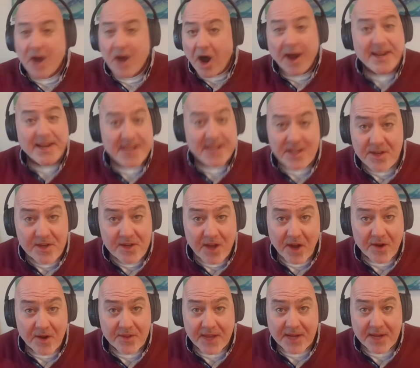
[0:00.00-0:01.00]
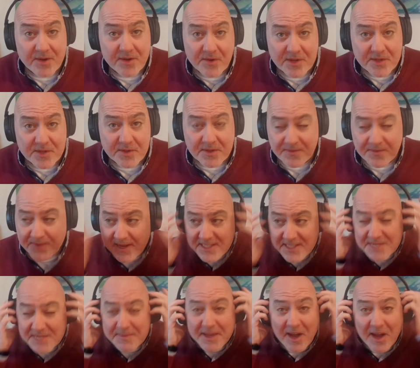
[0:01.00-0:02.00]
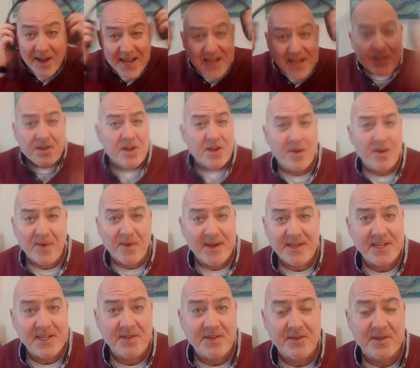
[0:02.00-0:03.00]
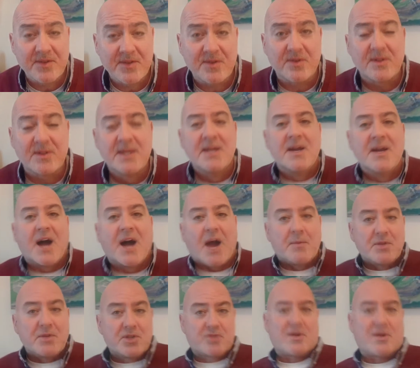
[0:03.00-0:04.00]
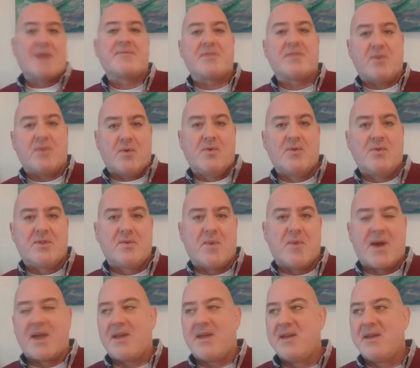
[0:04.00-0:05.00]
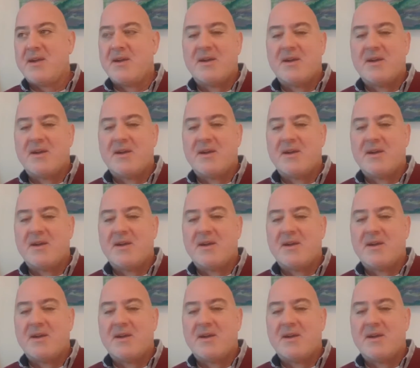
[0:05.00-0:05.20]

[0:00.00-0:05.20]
I didn't know that noise was affecting me. I had no idea at all. I would travel all the way